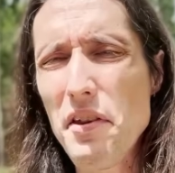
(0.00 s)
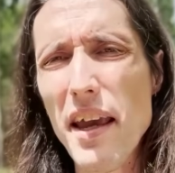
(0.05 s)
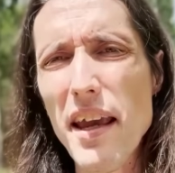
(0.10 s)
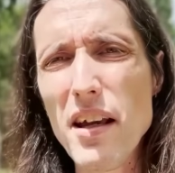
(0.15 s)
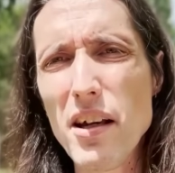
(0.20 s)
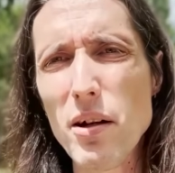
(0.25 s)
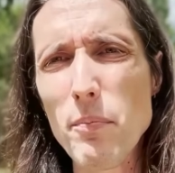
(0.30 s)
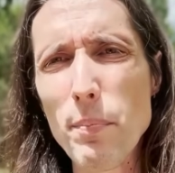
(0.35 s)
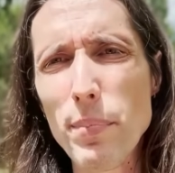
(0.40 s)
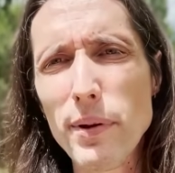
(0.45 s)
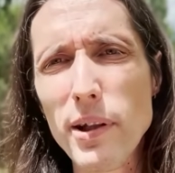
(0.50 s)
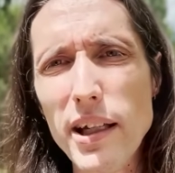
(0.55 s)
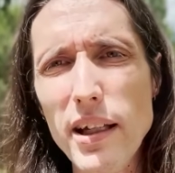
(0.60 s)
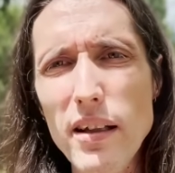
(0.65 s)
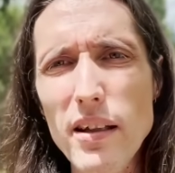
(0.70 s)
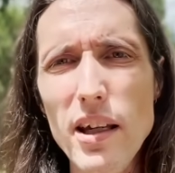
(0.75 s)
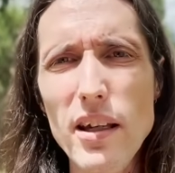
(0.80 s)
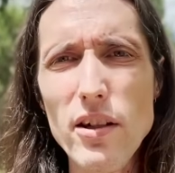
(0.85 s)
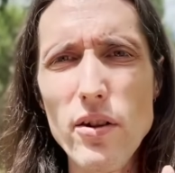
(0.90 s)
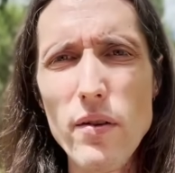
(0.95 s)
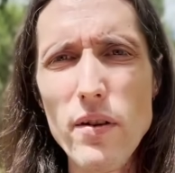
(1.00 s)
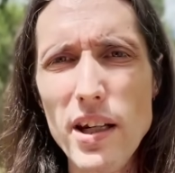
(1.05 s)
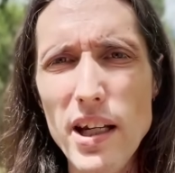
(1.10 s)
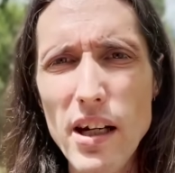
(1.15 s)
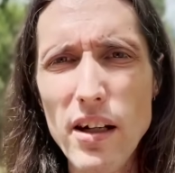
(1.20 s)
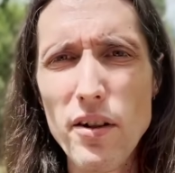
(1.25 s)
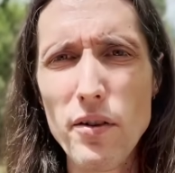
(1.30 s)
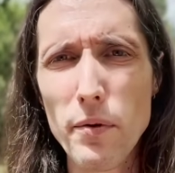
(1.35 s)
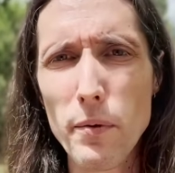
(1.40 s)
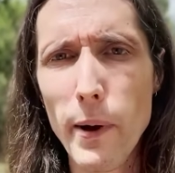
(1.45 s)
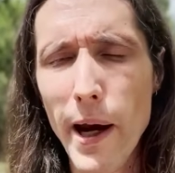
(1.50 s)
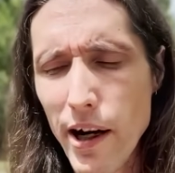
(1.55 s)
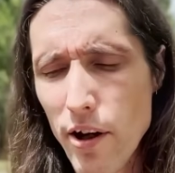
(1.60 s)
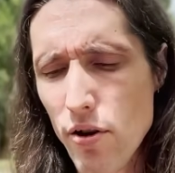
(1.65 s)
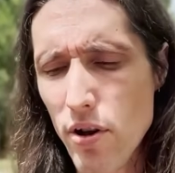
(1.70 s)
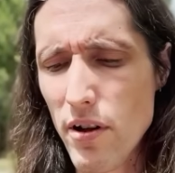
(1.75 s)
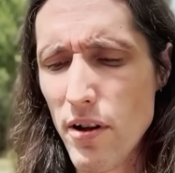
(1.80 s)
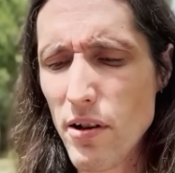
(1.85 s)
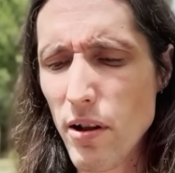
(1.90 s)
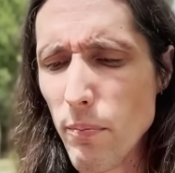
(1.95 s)
a completely unique
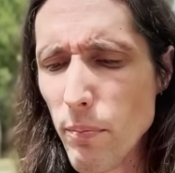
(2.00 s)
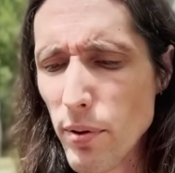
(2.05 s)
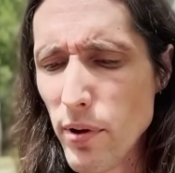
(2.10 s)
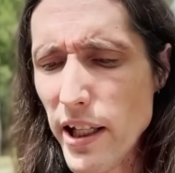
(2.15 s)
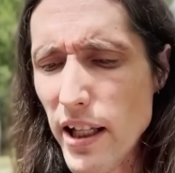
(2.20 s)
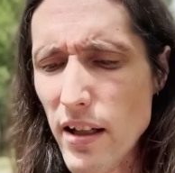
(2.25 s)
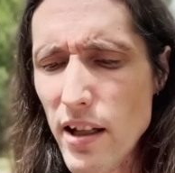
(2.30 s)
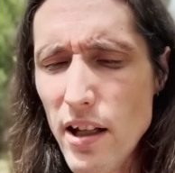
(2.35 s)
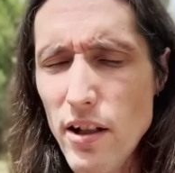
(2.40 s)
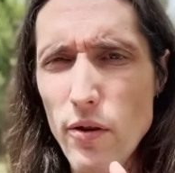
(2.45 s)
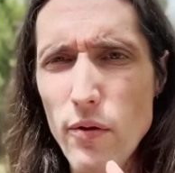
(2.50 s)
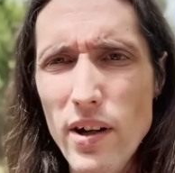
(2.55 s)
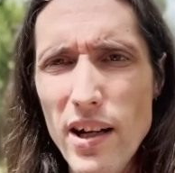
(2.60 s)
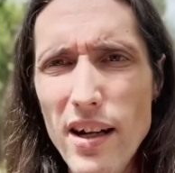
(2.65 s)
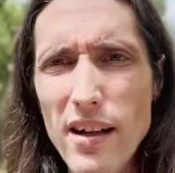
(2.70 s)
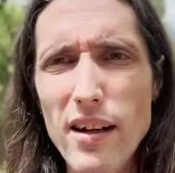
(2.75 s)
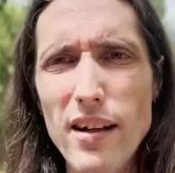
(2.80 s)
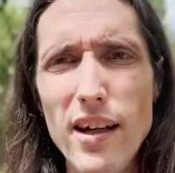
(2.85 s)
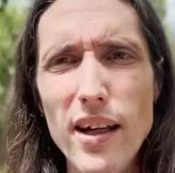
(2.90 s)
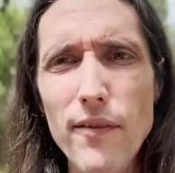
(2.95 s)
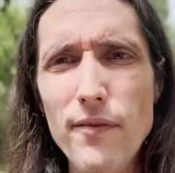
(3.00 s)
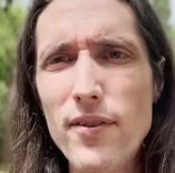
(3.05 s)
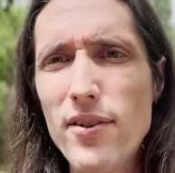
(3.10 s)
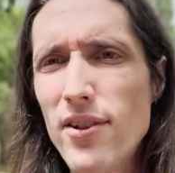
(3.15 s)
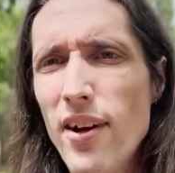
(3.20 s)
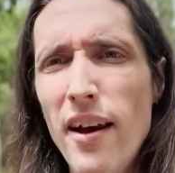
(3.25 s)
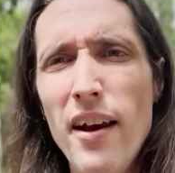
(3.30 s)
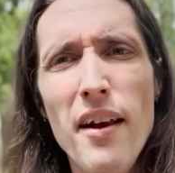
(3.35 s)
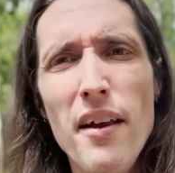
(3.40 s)
direction, completely unique gifts.